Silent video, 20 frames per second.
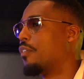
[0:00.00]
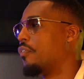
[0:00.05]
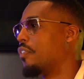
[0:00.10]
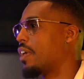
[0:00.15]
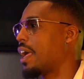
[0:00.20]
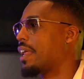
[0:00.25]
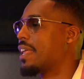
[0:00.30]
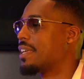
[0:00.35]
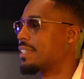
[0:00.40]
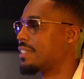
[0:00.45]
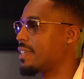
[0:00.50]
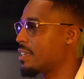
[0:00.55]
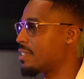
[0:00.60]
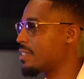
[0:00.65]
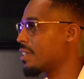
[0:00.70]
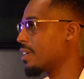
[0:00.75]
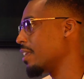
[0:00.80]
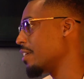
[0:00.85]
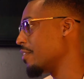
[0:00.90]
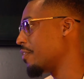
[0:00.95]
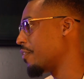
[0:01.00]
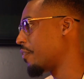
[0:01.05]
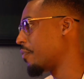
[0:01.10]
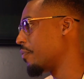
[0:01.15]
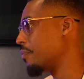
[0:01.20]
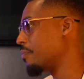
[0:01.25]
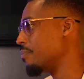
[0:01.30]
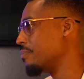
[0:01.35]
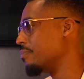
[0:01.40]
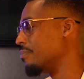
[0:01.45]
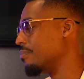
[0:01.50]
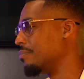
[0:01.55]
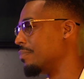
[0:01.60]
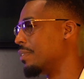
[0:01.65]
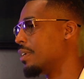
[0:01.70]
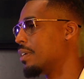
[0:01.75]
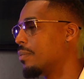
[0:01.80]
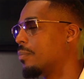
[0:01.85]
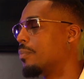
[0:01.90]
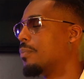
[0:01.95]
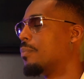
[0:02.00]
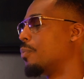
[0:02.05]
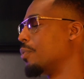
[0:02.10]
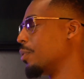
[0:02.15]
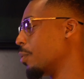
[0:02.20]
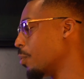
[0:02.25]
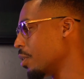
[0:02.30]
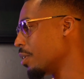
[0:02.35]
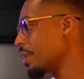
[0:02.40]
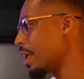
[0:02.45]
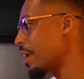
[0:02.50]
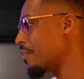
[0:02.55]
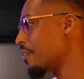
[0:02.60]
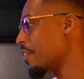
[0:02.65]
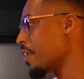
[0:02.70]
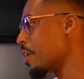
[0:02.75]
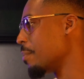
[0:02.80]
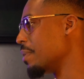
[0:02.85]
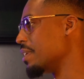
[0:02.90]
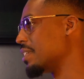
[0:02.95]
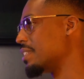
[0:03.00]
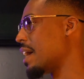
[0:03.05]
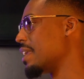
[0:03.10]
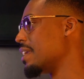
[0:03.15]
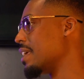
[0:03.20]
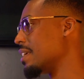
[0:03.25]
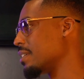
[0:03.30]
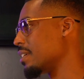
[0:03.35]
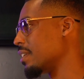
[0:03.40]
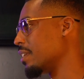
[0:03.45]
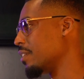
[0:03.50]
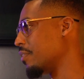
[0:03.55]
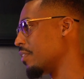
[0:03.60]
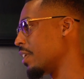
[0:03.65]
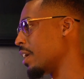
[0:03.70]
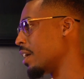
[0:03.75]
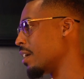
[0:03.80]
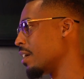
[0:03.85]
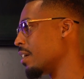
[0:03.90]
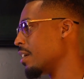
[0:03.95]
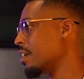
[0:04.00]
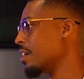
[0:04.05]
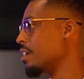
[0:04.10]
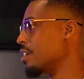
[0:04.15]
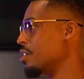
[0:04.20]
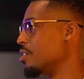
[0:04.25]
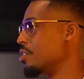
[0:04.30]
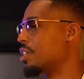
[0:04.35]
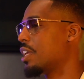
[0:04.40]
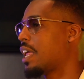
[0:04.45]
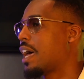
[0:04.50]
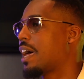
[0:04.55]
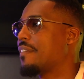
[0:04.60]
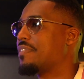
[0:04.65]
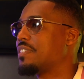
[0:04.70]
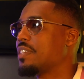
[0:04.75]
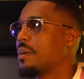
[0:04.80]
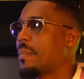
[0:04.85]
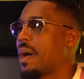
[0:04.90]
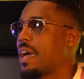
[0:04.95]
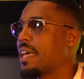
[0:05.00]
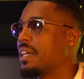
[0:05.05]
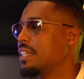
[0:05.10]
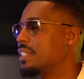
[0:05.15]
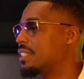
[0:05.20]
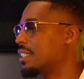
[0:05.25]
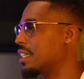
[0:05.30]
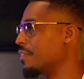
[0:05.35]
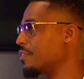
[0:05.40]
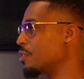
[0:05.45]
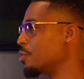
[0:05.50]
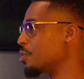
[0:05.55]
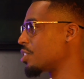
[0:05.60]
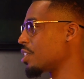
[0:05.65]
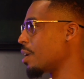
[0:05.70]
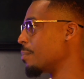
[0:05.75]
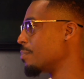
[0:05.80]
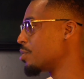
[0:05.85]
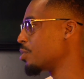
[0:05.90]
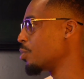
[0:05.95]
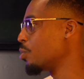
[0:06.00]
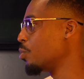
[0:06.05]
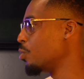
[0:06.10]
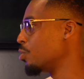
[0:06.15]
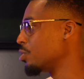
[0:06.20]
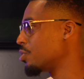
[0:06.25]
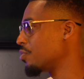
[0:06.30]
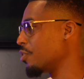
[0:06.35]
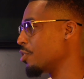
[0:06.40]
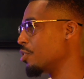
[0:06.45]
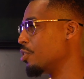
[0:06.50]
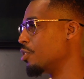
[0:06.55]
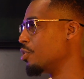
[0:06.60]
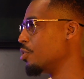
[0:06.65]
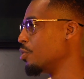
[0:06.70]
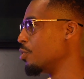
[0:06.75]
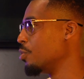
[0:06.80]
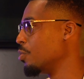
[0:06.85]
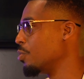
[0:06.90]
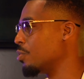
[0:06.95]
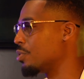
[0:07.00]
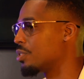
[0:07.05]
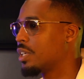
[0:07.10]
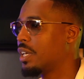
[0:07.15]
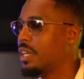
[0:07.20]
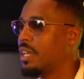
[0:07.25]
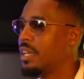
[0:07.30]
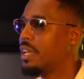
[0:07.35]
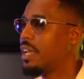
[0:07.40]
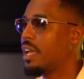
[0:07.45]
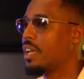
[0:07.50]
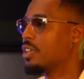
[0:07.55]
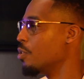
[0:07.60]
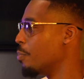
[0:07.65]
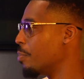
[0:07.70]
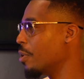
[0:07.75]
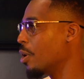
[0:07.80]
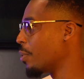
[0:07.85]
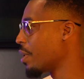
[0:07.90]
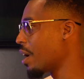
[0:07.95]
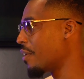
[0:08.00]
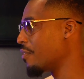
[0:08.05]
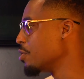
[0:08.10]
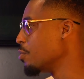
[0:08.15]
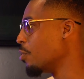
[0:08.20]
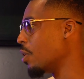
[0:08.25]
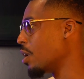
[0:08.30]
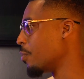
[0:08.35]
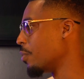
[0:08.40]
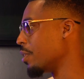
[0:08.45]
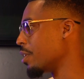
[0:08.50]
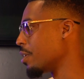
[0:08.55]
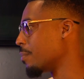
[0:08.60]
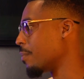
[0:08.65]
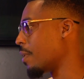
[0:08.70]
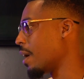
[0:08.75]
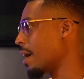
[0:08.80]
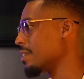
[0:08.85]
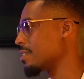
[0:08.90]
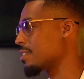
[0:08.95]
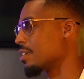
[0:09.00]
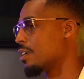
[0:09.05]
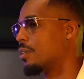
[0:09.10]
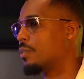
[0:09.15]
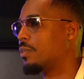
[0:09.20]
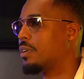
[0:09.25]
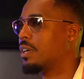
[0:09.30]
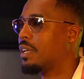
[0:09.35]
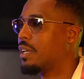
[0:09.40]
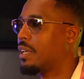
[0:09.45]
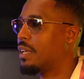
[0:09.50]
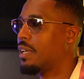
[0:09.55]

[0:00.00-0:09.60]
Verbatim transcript: don't feel like that's necessarily, the world ain't fair, but it's not necessarily fair. Correct. You should have somebody at least give you some tools for you to use and you build whatever you want with them, right? right. So